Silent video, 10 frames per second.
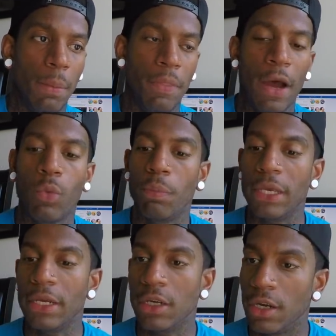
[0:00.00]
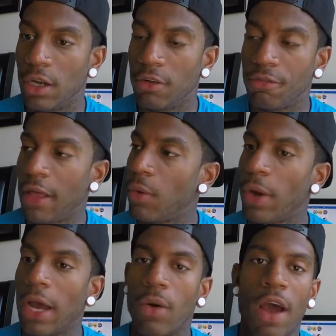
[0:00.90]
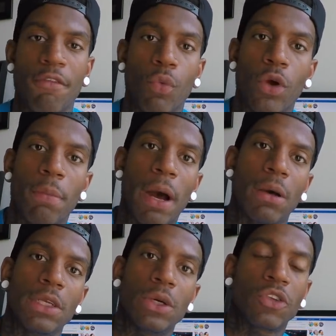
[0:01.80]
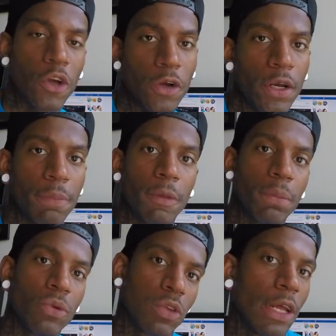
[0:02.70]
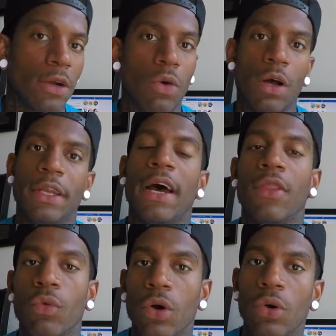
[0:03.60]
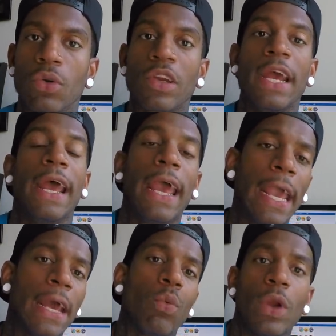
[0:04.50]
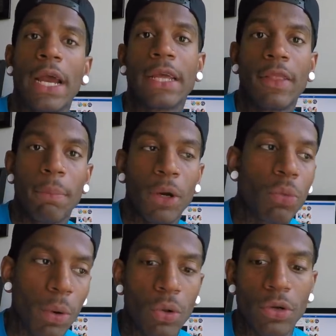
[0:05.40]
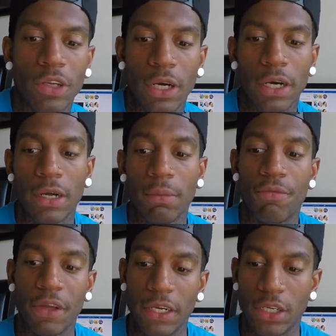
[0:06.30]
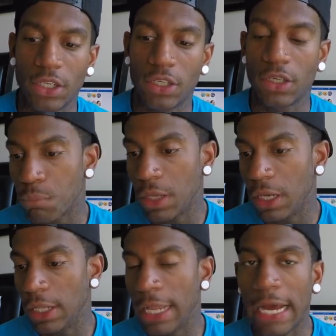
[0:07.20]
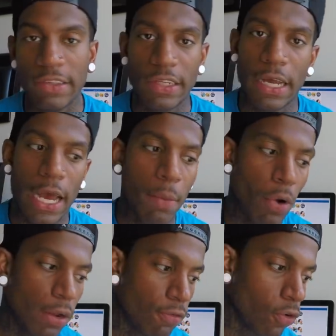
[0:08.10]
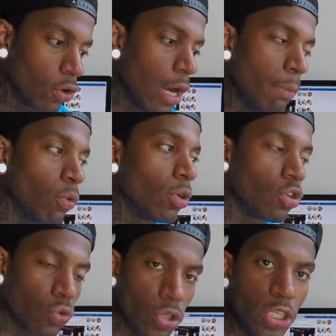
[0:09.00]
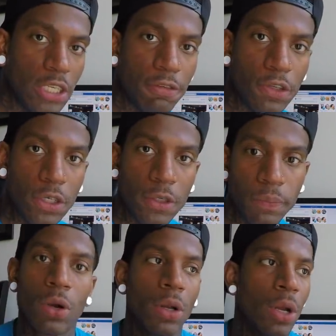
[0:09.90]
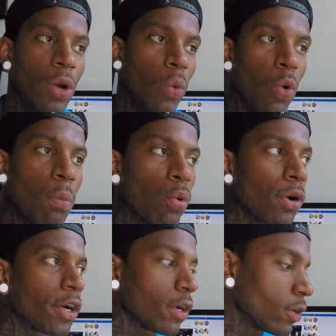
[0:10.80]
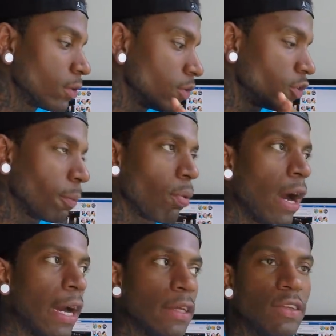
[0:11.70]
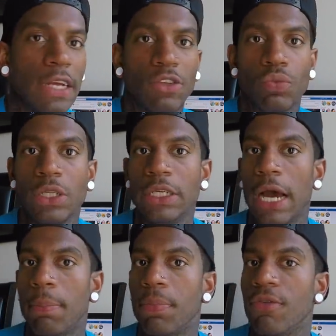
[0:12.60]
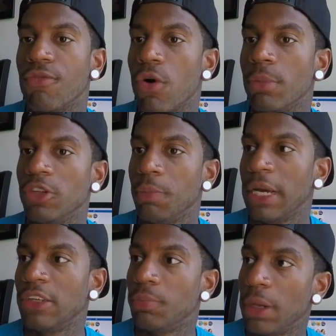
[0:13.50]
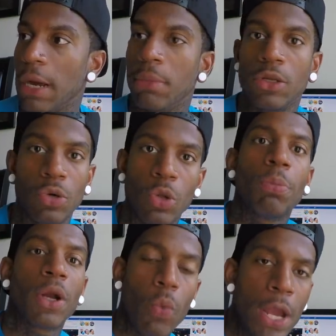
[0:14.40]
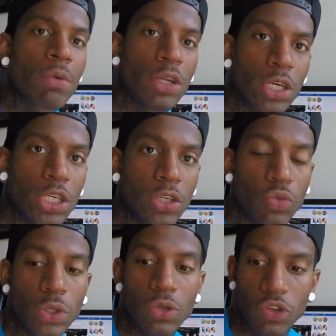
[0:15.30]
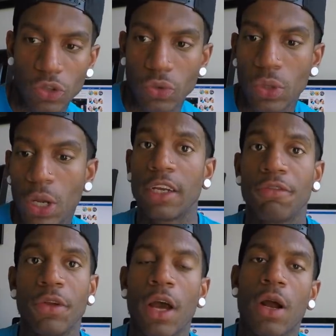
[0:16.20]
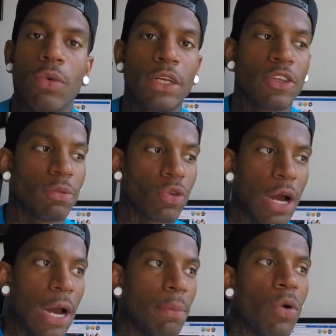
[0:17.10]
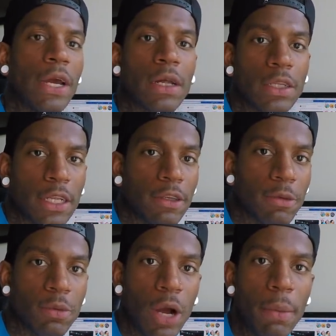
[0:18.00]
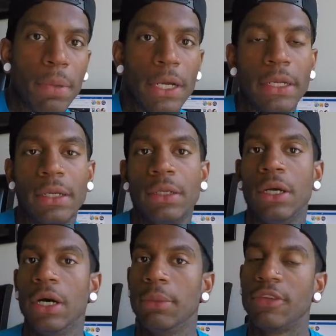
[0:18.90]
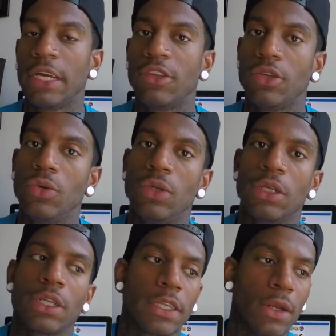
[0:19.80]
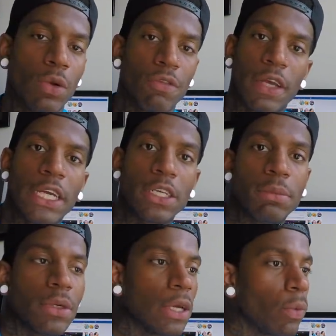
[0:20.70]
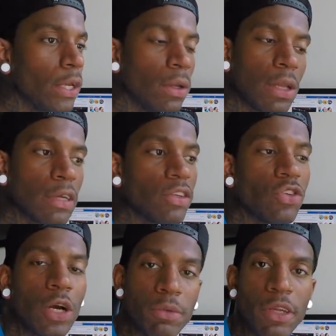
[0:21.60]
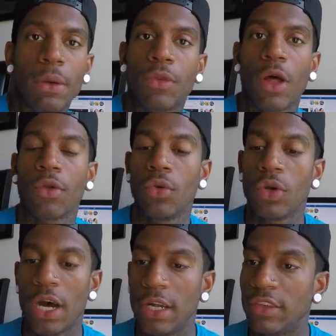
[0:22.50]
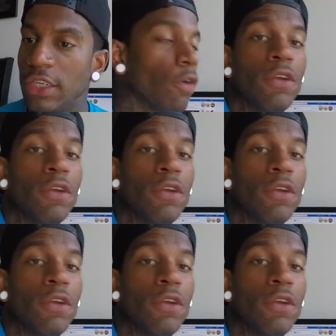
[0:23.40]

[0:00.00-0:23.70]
That will be good enough. That way I don't have to worry about, you know, turning up the boost later on down the road, and when I get the built motor finished. Last thing I am waiting for, I'm doing a short shifter. One more surprise that's really not performance based, but I'm gonna do a little bit of weight reduction as well too. If you're not already subscribed, go ahead and click that subscribe button. Stay tuned and click that notification bell. That way, you, like I said, you're up to date with all the new content.